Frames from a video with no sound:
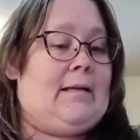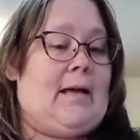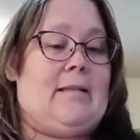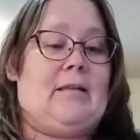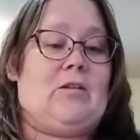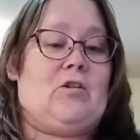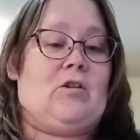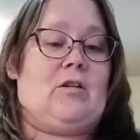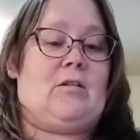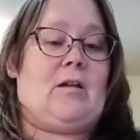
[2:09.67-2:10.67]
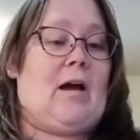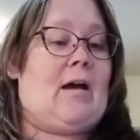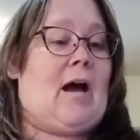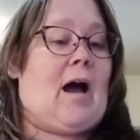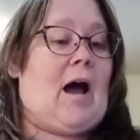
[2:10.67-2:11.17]
and this is just
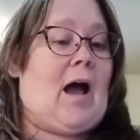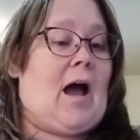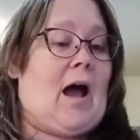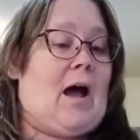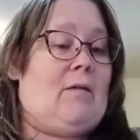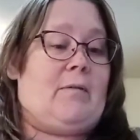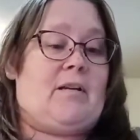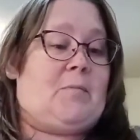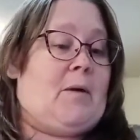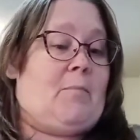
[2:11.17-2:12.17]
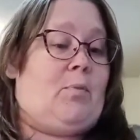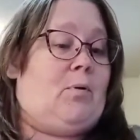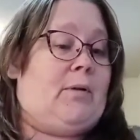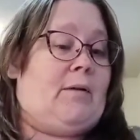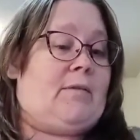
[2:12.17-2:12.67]
a recipe I
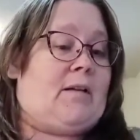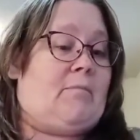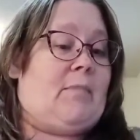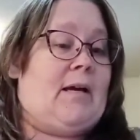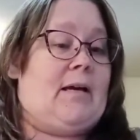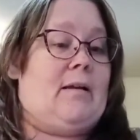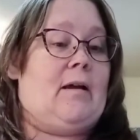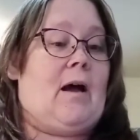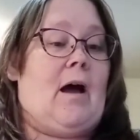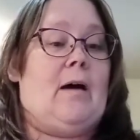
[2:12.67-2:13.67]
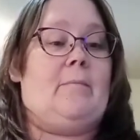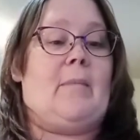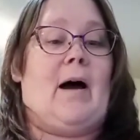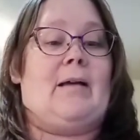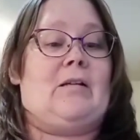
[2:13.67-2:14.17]
pulled off the top of my head.
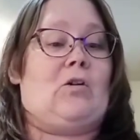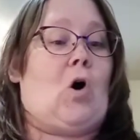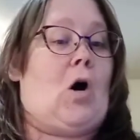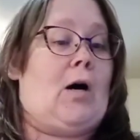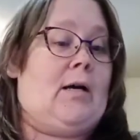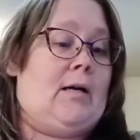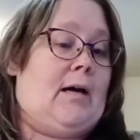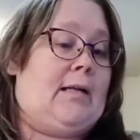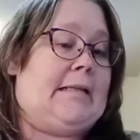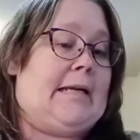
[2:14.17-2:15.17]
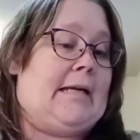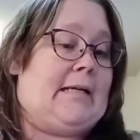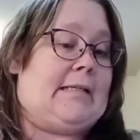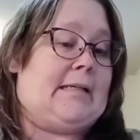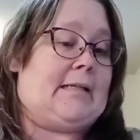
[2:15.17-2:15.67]
I saw a lady
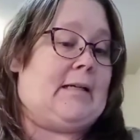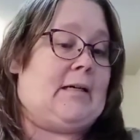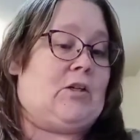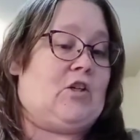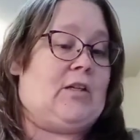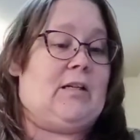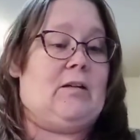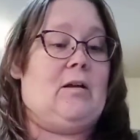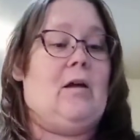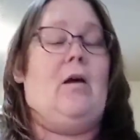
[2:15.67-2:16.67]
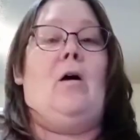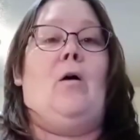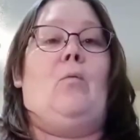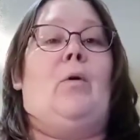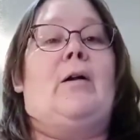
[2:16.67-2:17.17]
on TikTok. She did
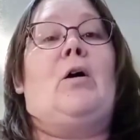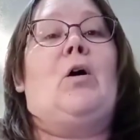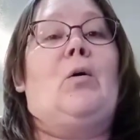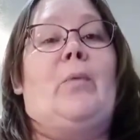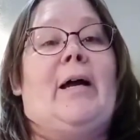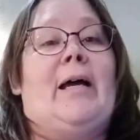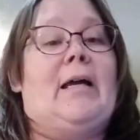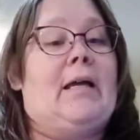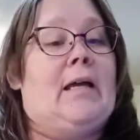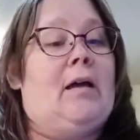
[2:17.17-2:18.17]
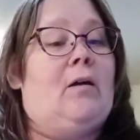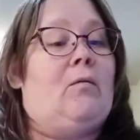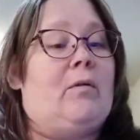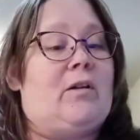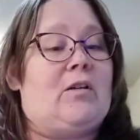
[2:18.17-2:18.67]
one her way,
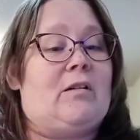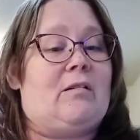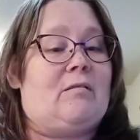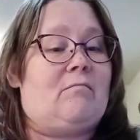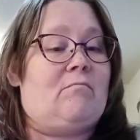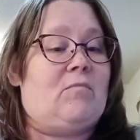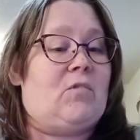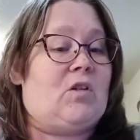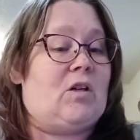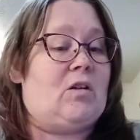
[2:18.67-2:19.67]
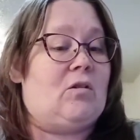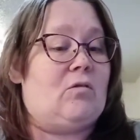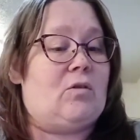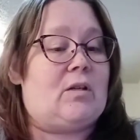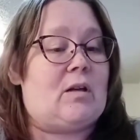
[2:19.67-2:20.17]
which is she
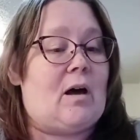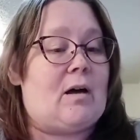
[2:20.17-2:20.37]
used